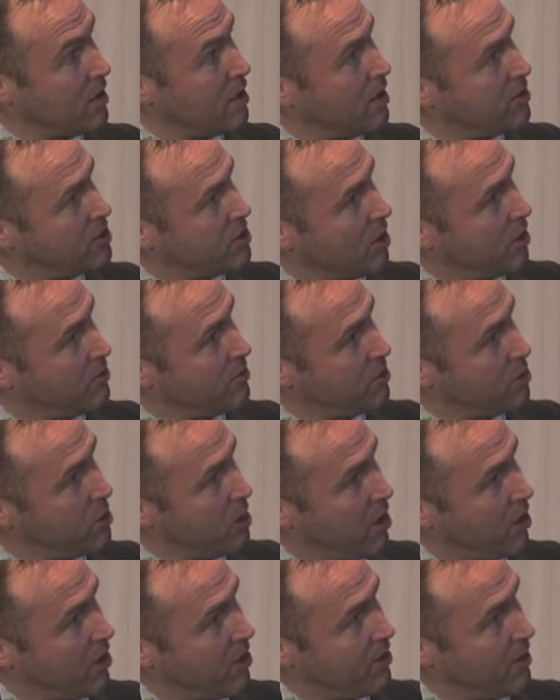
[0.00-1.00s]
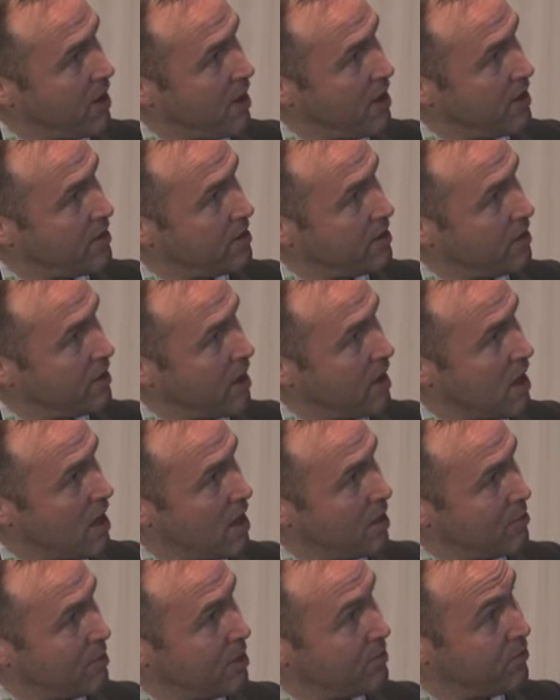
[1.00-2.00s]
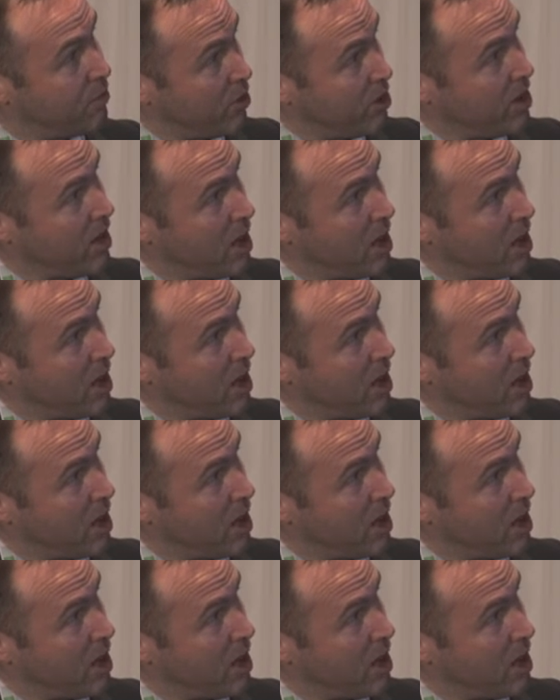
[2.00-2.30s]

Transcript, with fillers: it shows you here that a very